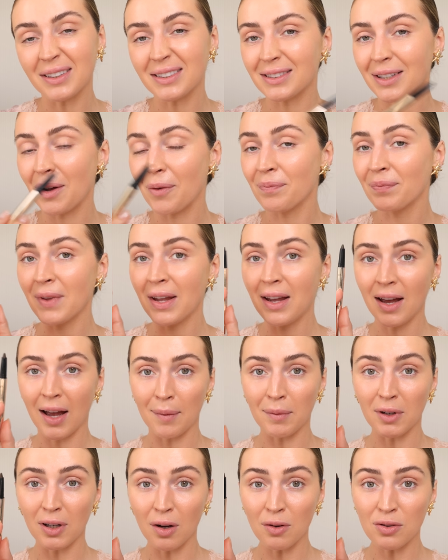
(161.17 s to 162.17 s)
So I'm
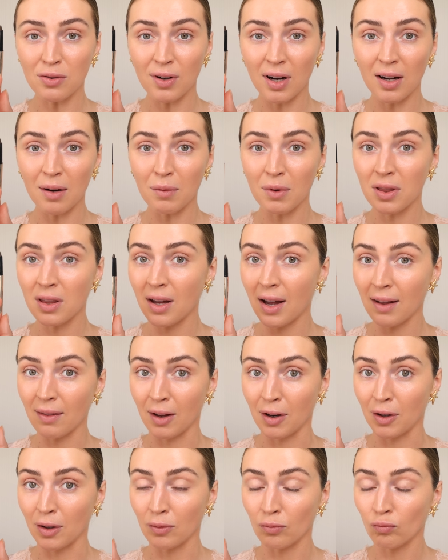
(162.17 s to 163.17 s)
going to go straight in with the
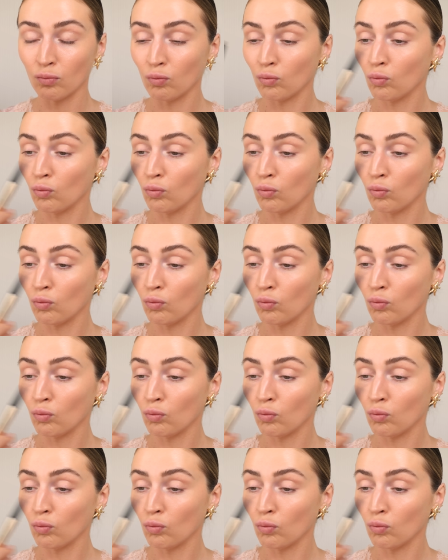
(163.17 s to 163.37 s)
eyeliner.